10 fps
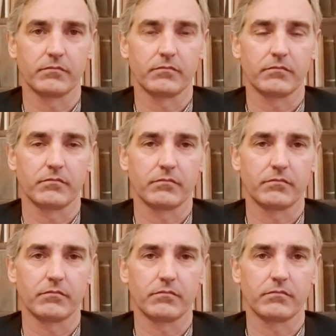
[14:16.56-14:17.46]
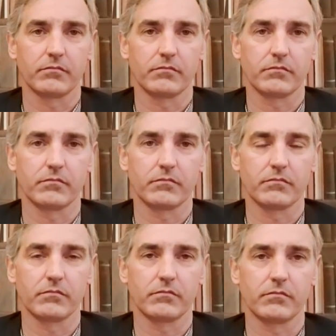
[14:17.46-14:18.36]

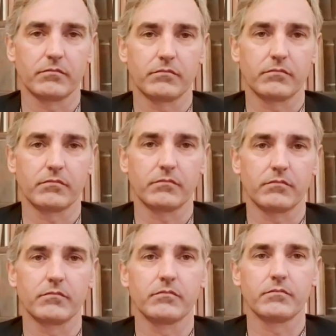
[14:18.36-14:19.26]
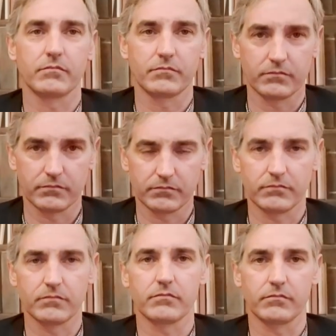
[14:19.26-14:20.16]

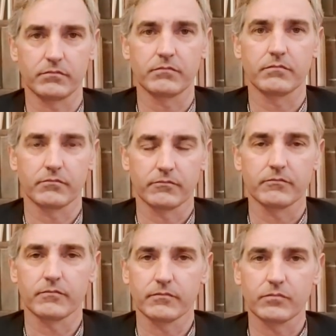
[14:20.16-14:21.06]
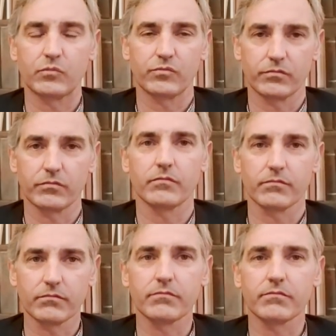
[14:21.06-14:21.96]

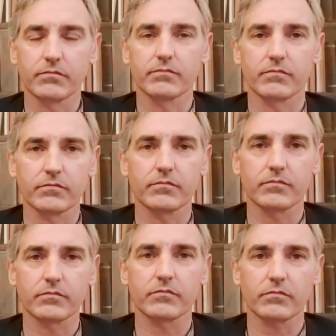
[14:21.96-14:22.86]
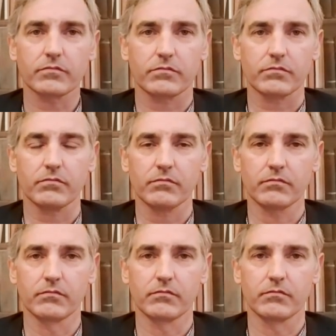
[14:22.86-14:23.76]

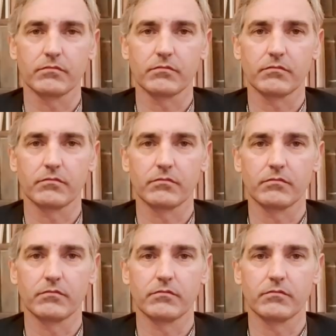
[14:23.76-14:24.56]
[no speech]